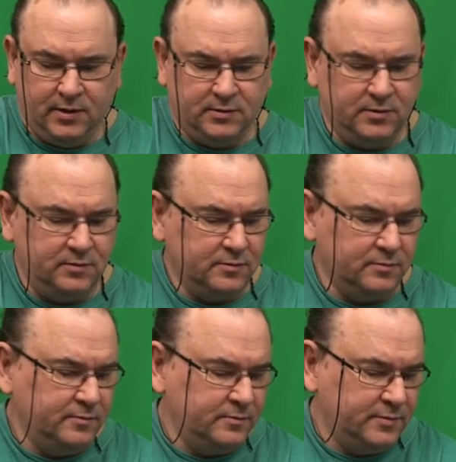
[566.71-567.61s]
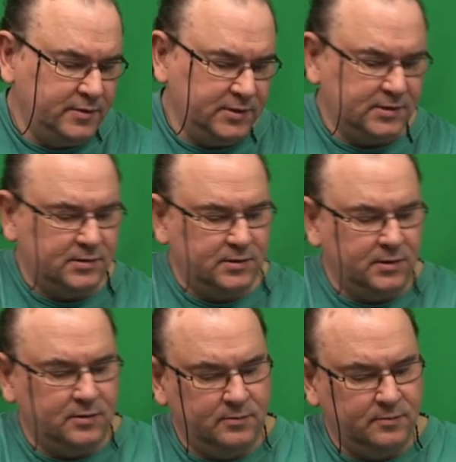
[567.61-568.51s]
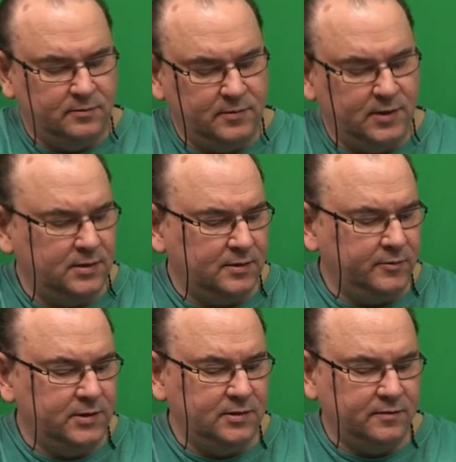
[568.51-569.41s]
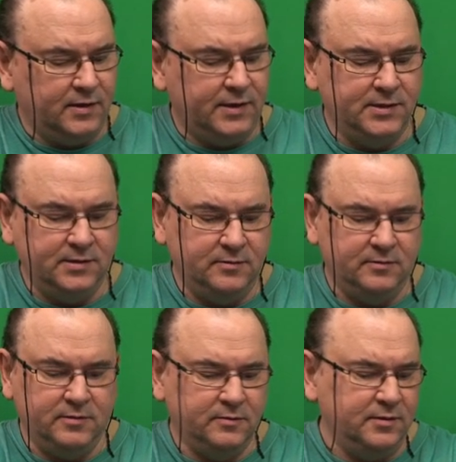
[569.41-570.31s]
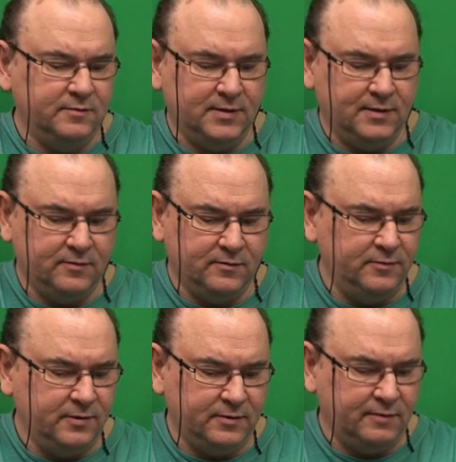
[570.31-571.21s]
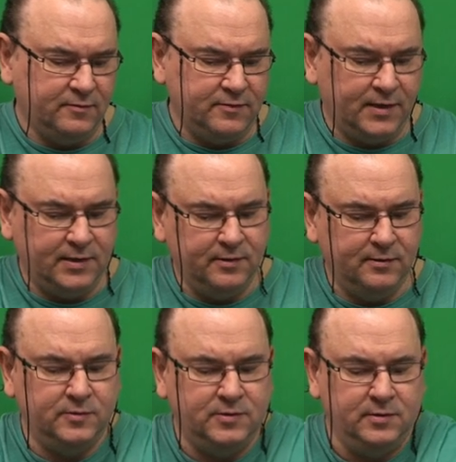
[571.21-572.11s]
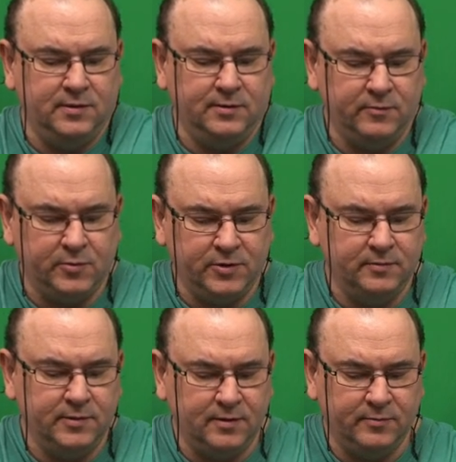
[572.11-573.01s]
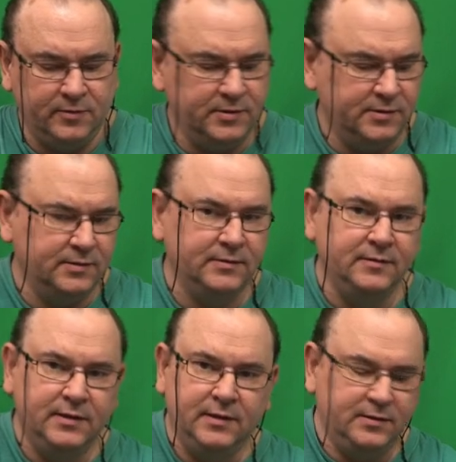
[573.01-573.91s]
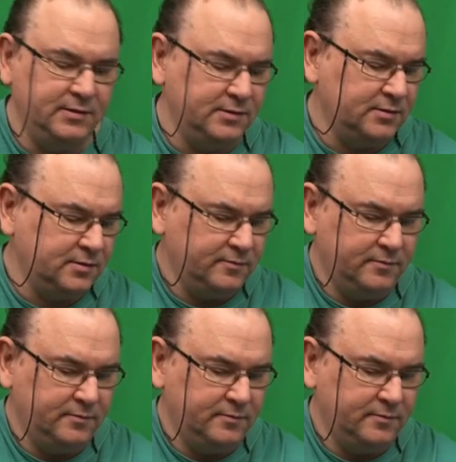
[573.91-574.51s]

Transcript: so you don't just uh, end up with a device and you don't even have you don't have the flat cable, you don't have the probe adapters, and the, it's like